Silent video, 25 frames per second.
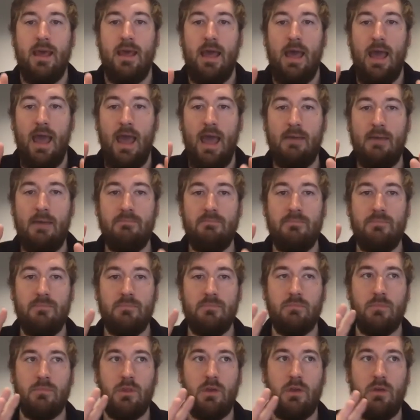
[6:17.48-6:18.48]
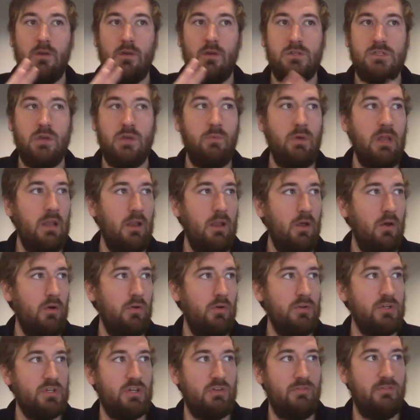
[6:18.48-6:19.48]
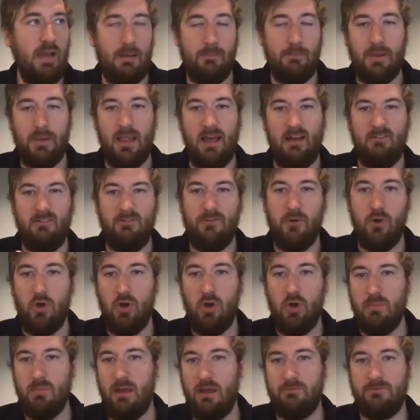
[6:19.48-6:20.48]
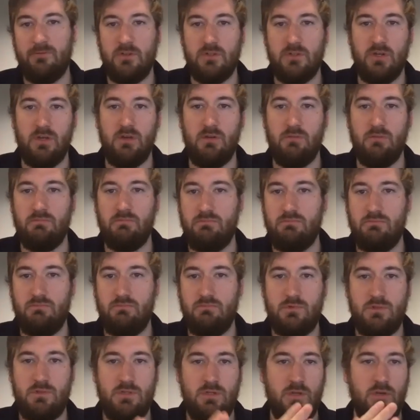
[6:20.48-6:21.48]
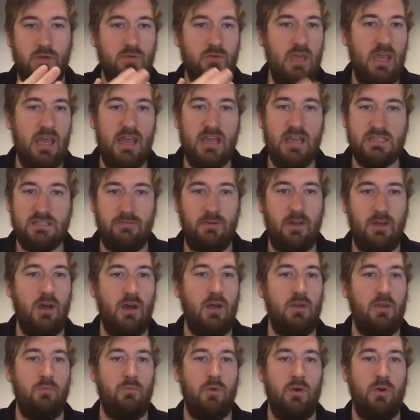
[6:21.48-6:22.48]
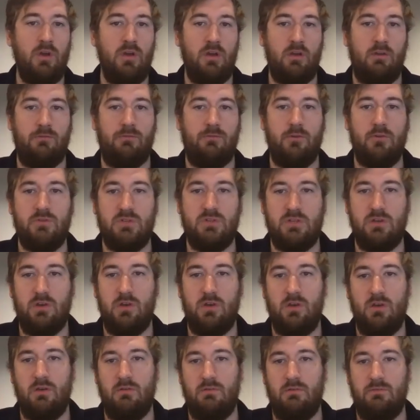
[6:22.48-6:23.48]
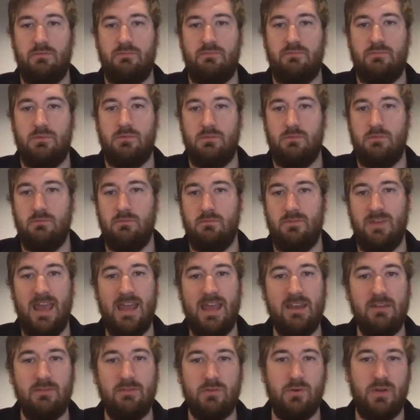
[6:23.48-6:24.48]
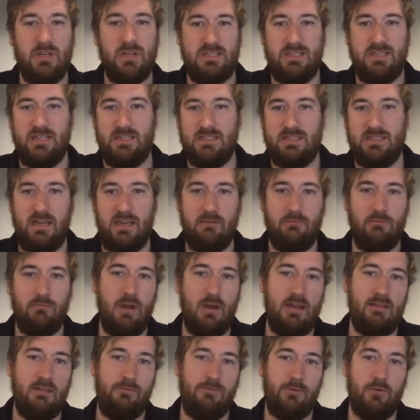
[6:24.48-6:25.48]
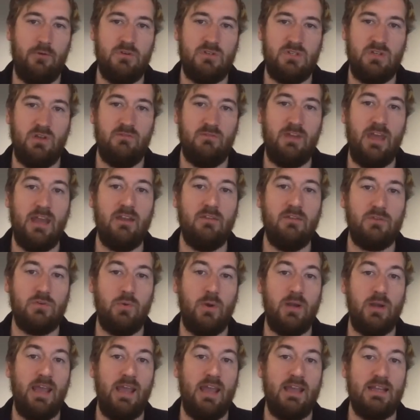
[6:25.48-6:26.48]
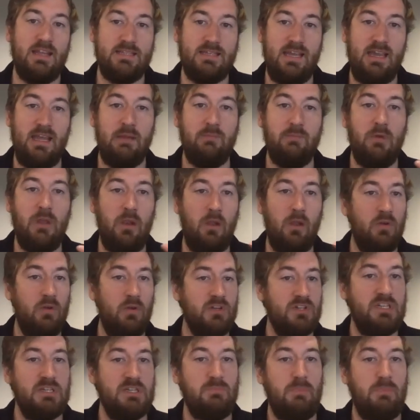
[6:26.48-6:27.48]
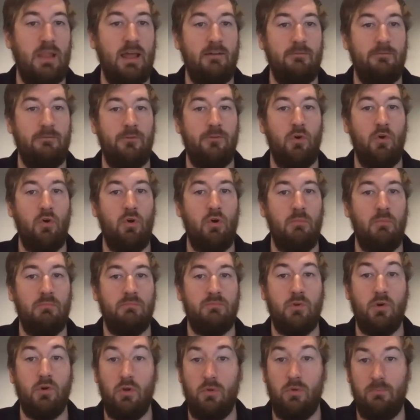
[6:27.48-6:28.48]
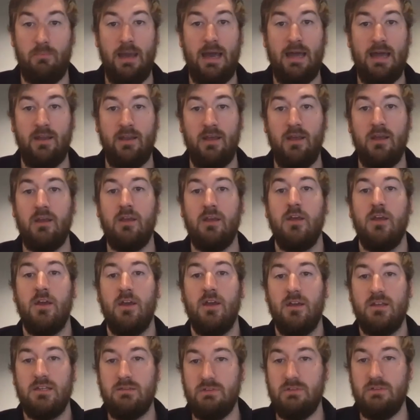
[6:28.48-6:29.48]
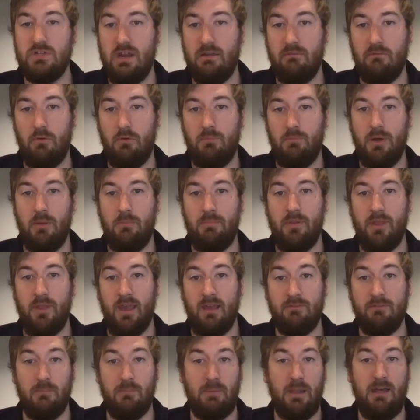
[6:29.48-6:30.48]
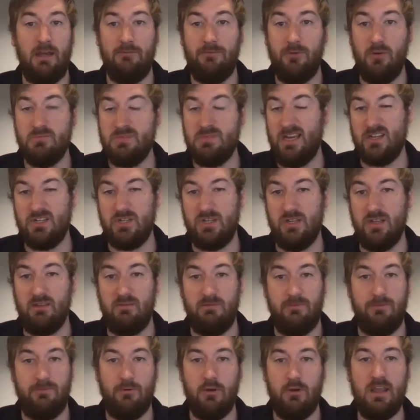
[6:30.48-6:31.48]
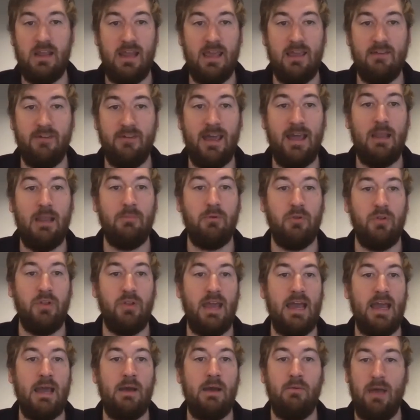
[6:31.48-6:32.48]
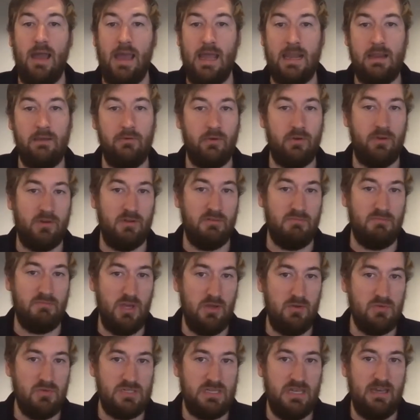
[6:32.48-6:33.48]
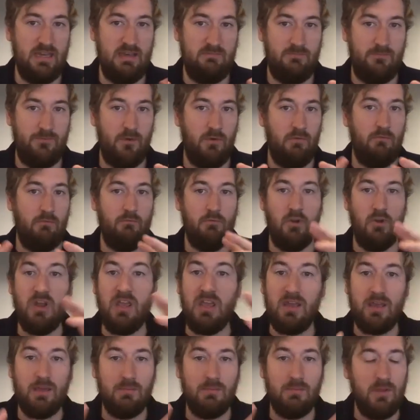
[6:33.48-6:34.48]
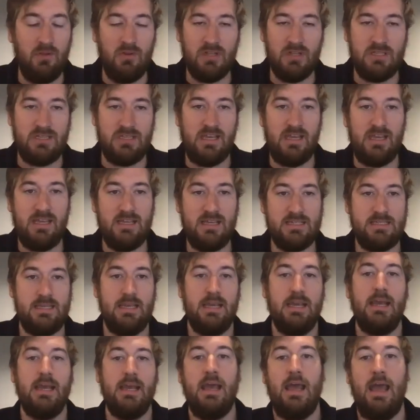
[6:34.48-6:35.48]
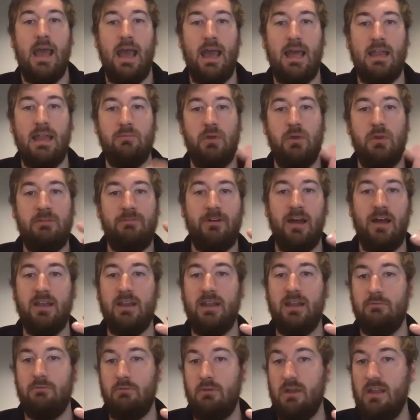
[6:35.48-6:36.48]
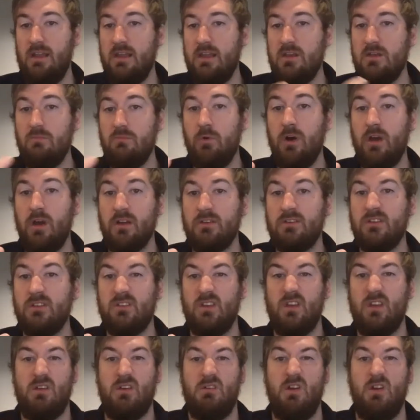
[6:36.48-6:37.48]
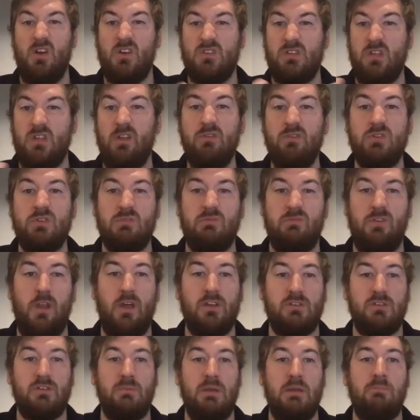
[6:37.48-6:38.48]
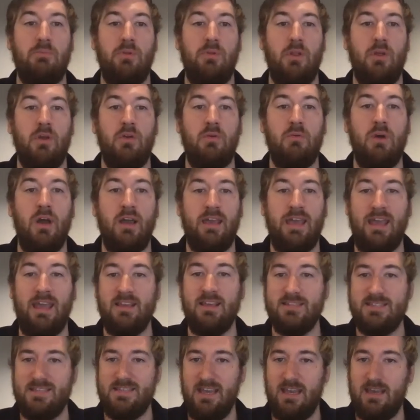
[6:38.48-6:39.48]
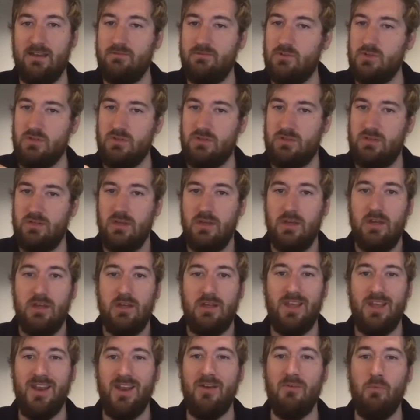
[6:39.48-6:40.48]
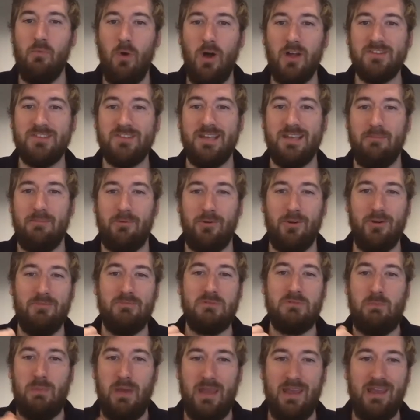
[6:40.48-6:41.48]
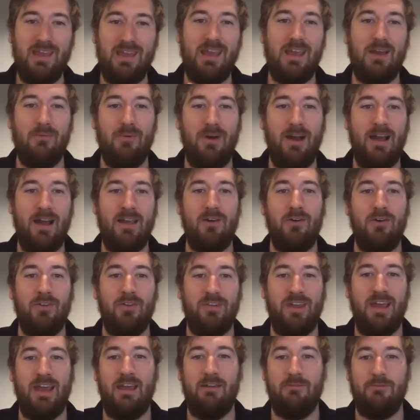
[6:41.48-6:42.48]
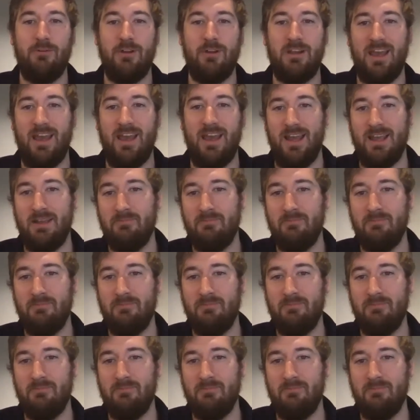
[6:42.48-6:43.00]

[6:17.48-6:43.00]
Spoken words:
And so we launched that platform after 2 years of hard work through sort of the end of 2016, right through to sort of the end of 2018. And we launched this platform called Padoq to the general public. The platform's actually freely available now. Anyone can use it for running communities. And we find it really works as a solution for lots of people who are getting sick of just, WhatsApp groups pinging away all day, every day.